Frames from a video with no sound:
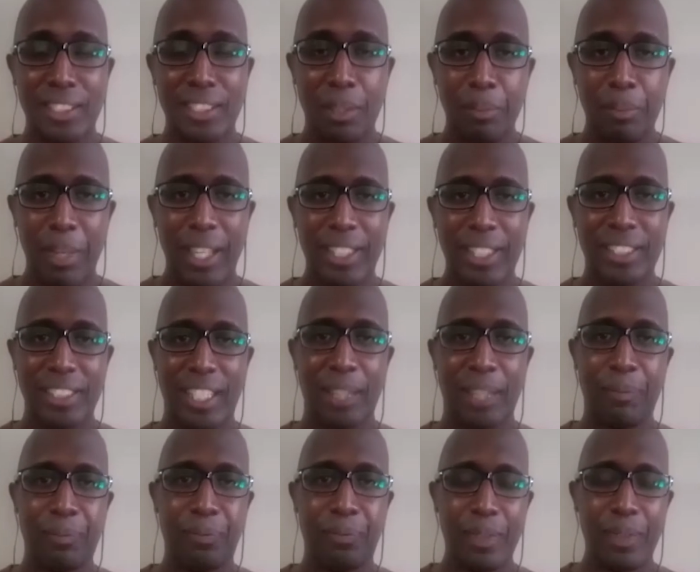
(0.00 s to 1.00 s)
is
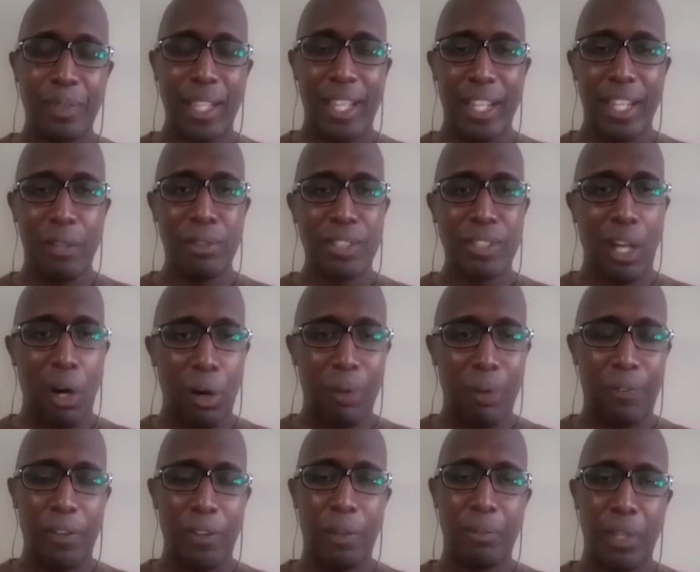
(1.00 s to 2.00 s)
amazing. And it was all
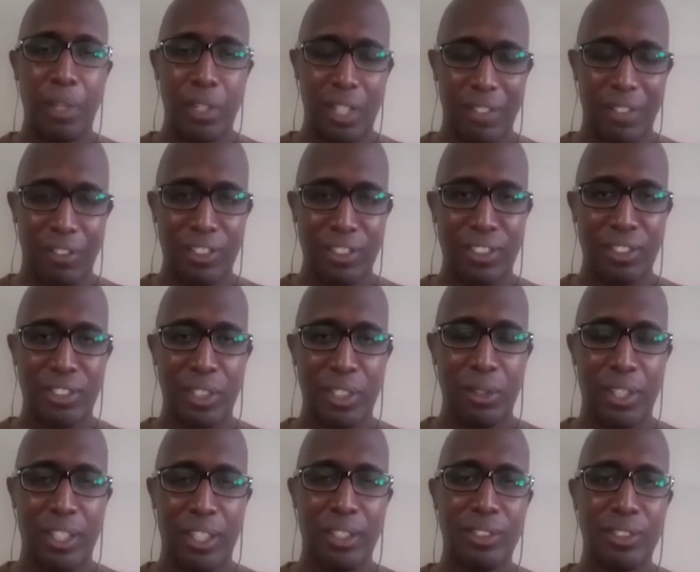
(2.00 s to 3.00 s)
filmed at Universal
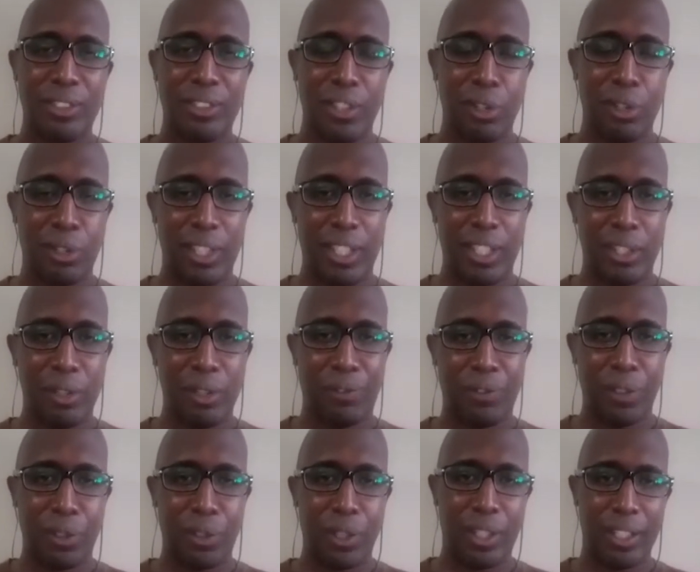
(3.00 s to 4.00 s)
Studios in Orlando,
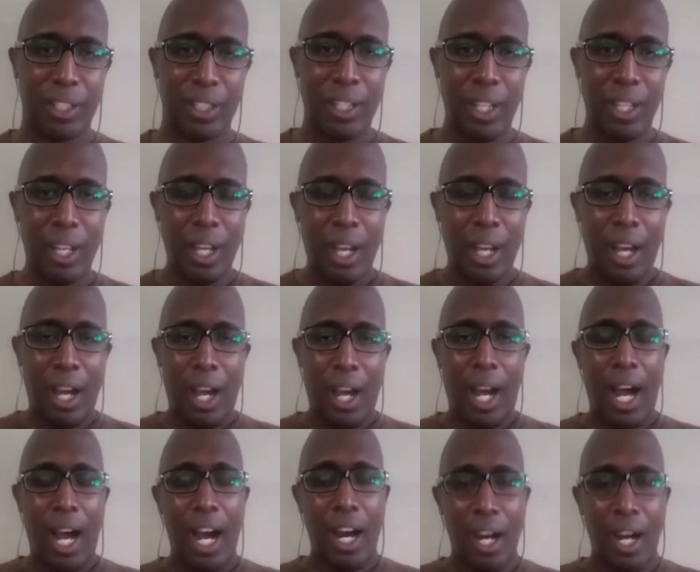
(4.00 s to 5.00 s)
Florida.
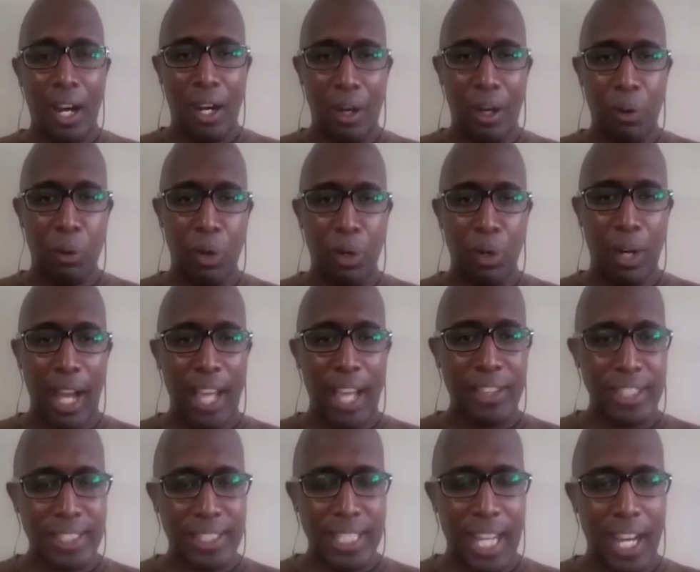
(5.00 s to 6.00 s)
Well, at
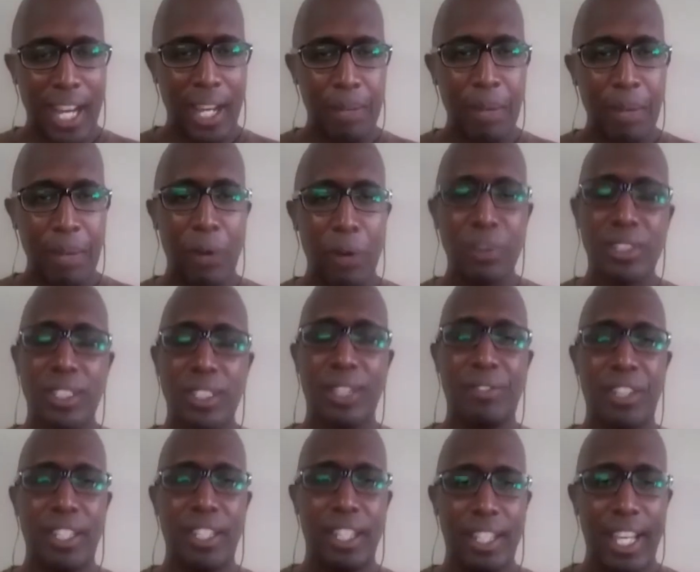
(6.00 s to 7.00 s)
the time, I was
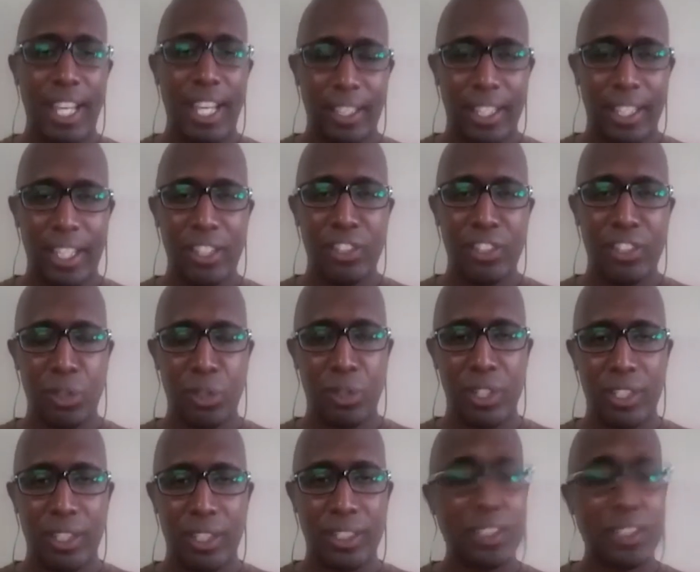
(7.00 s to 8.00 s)
living in Atlanta,
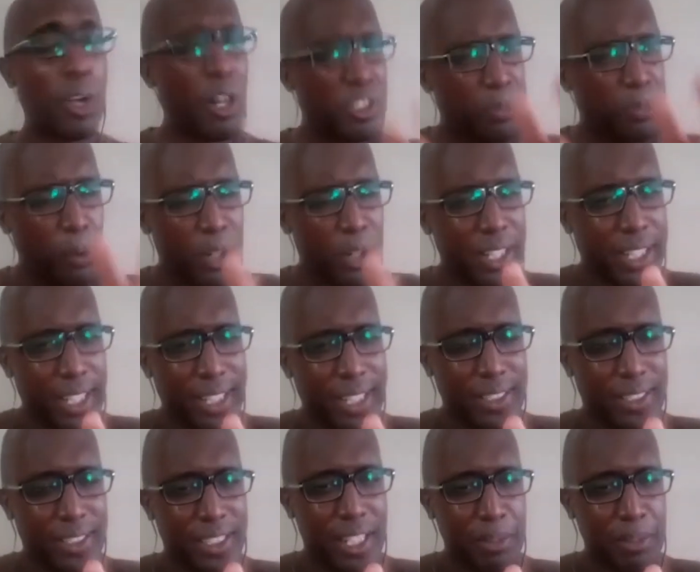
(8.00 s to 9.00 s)
Georgia. So I was born in
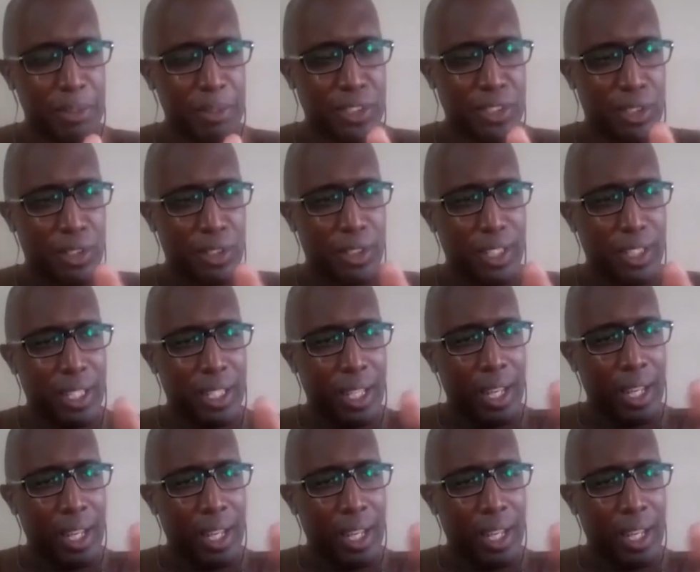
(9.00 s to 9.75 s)
Kansas City, Missouri.